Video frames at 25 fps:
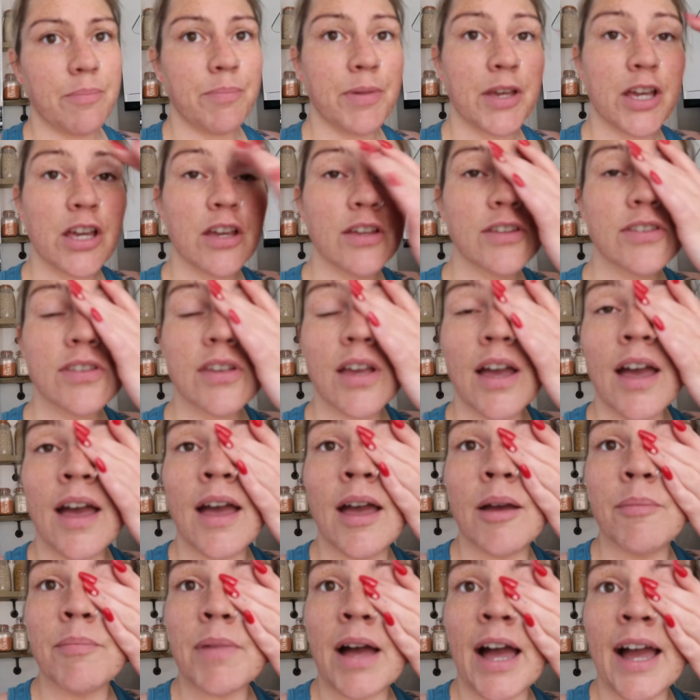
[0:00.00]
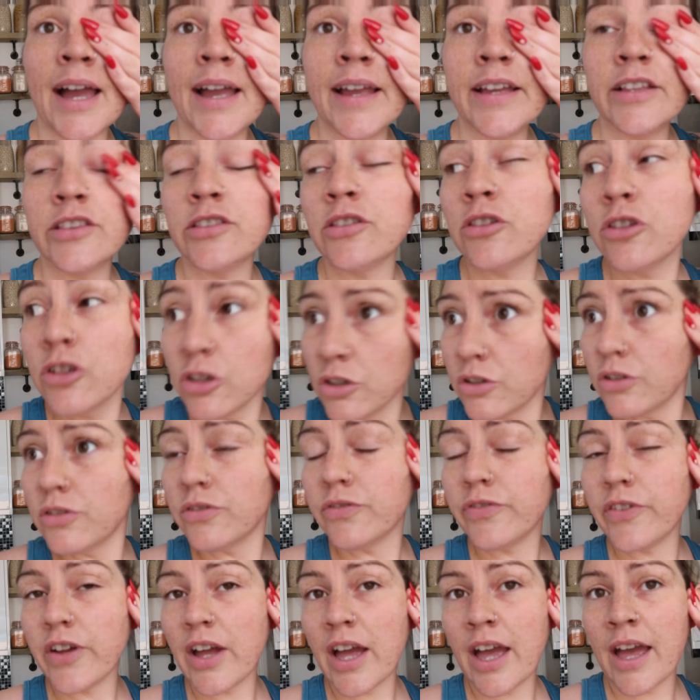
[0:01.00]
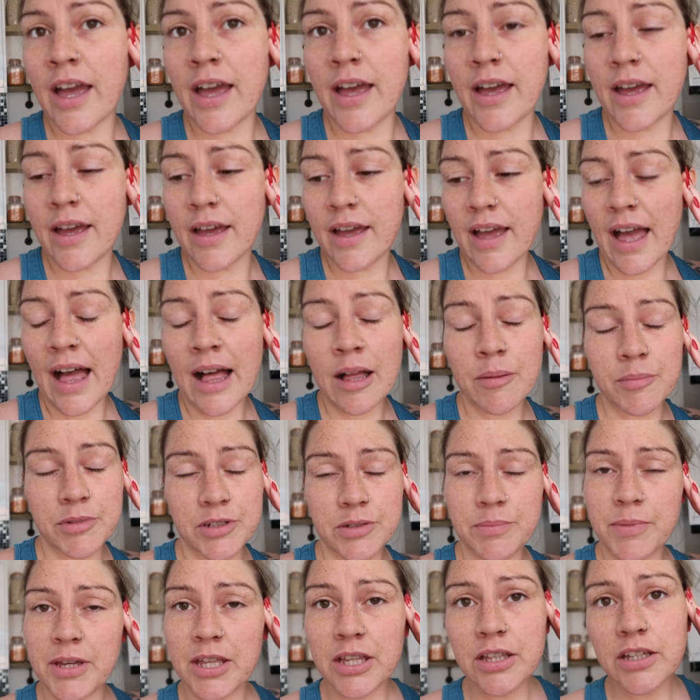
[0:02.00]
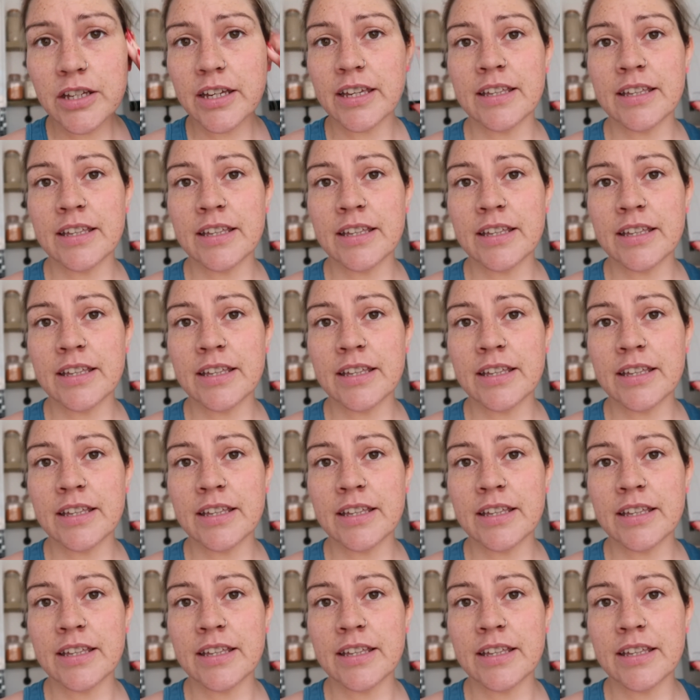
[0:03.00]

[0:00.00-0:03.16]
because I love almond milk.